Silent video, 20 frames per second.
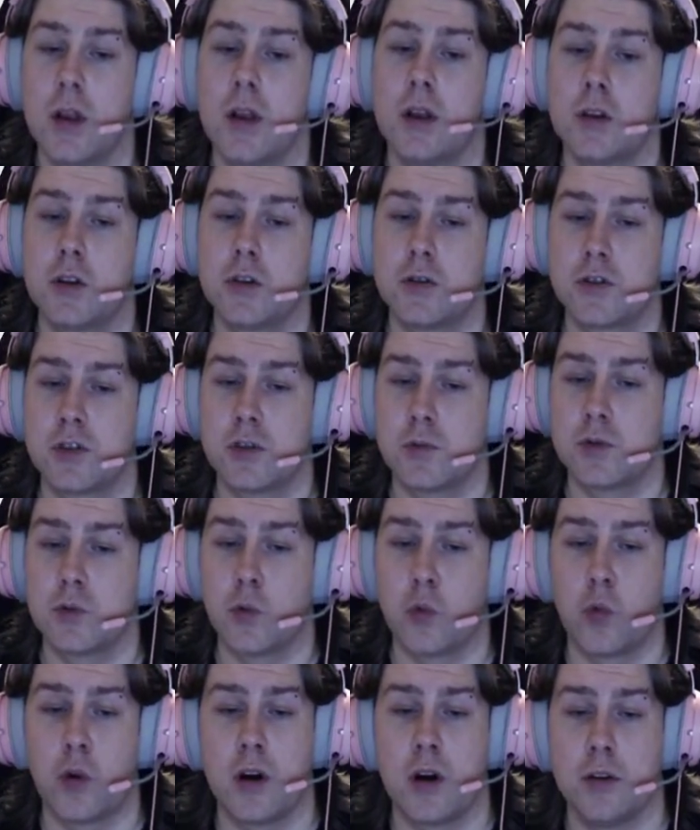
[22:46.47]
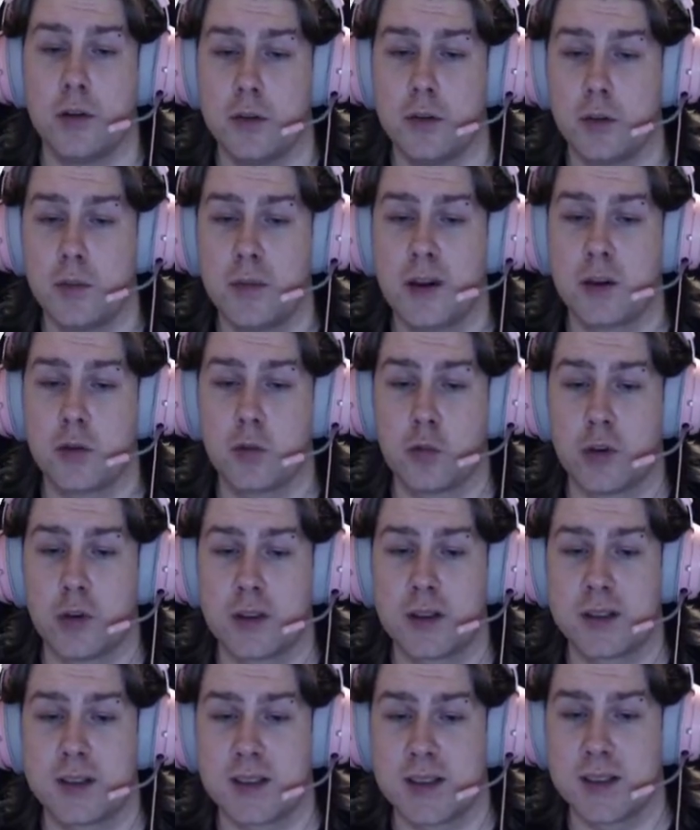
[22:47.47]
consumes 1 no matter
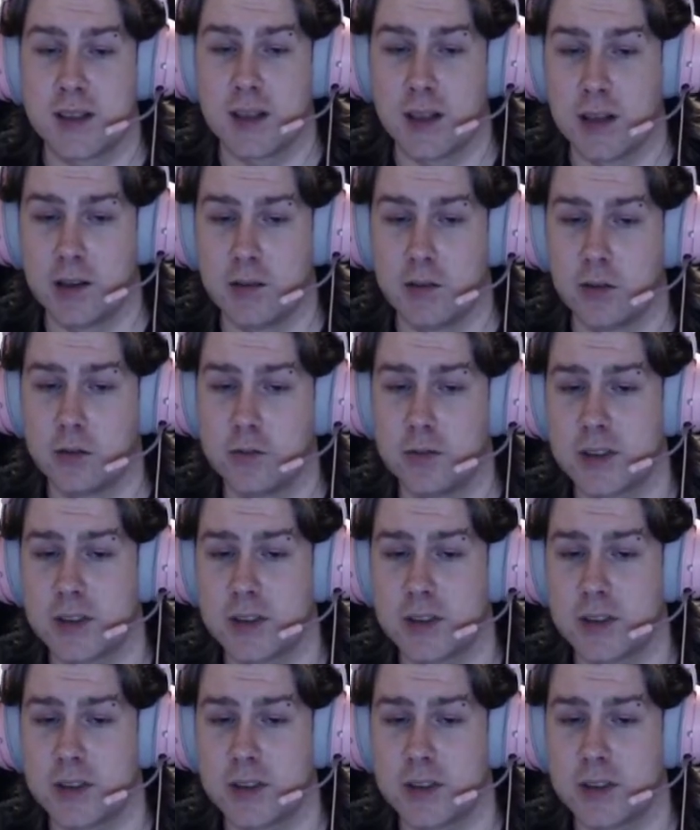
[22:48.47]
what skill level.